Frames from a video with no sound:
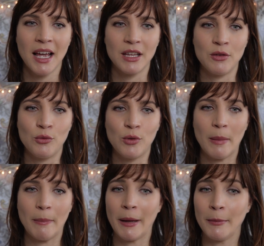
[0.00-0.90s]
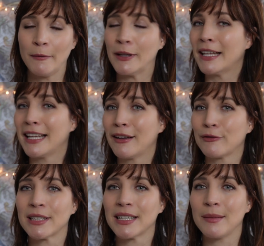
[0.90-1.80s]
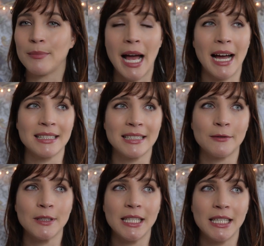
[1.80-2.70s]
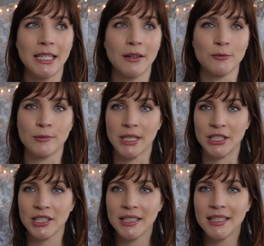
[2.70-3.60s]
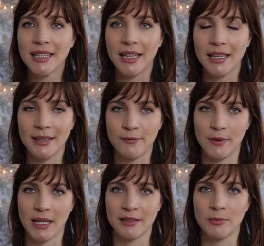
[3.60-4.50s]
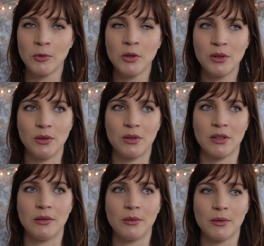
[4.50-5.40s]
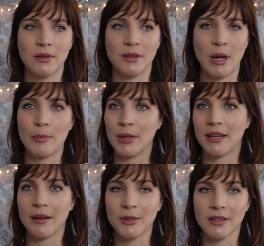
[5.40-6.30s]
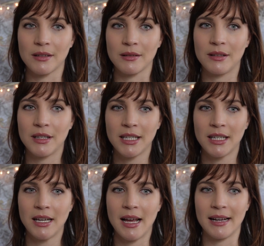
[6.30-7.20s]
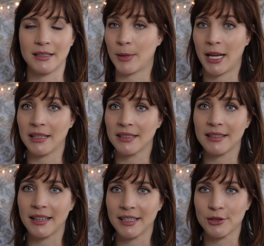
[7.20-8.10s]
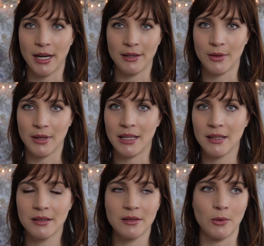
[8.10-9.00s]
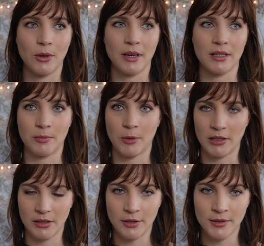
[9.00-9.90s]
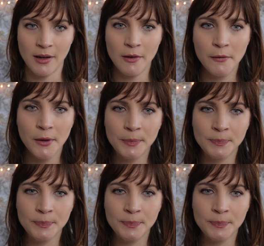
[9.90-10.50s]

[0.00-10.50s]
You might be feeling really passively rigid and inflexible due to not being able to expand and like try new things or express yourself.